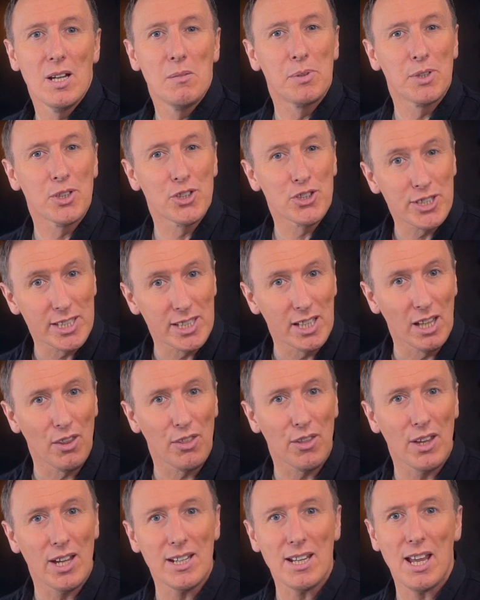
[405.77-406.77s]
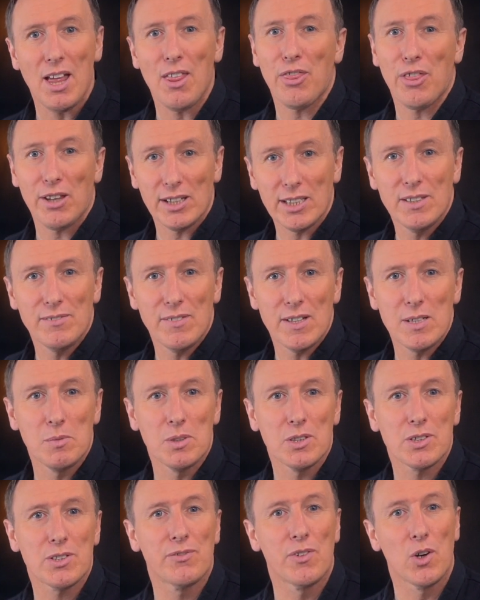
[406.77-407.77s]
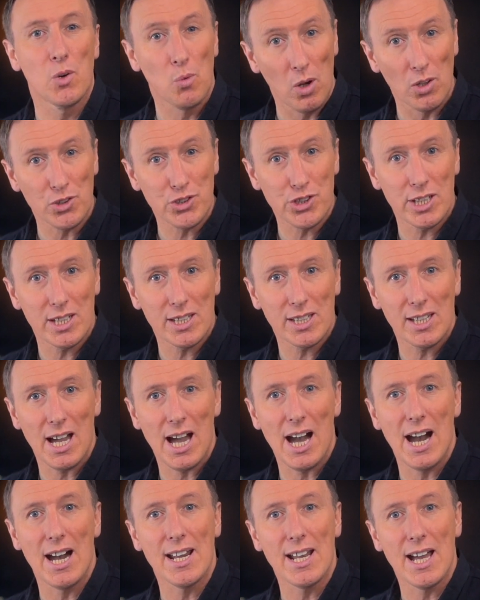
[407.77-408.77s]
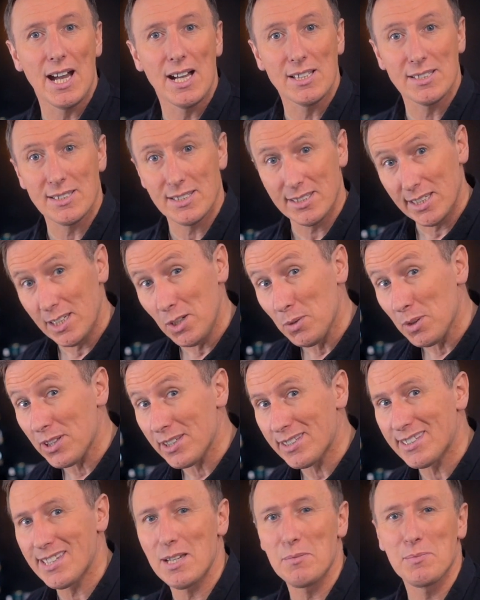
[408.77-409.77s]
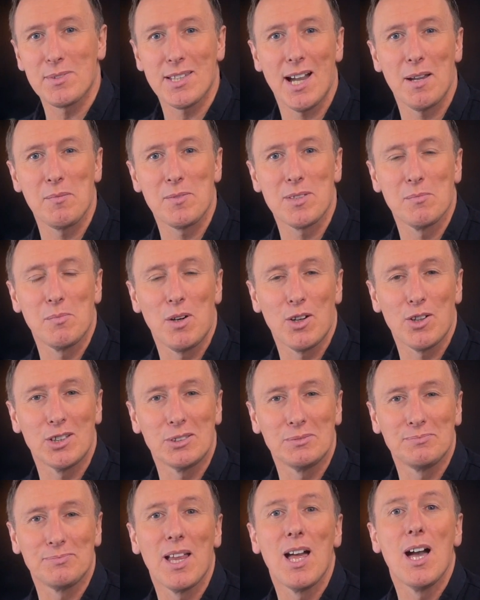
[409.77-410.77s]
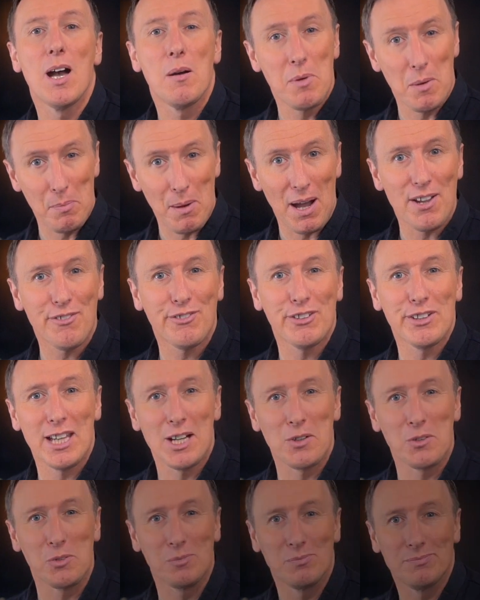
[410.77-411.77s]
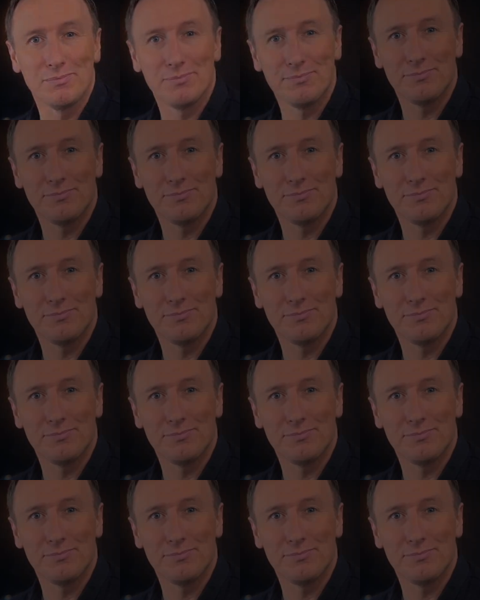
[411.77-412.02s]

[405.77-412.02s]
But until then, thank you very much for watching, and I'll see you at the same time tomorrow. Bye bye for now.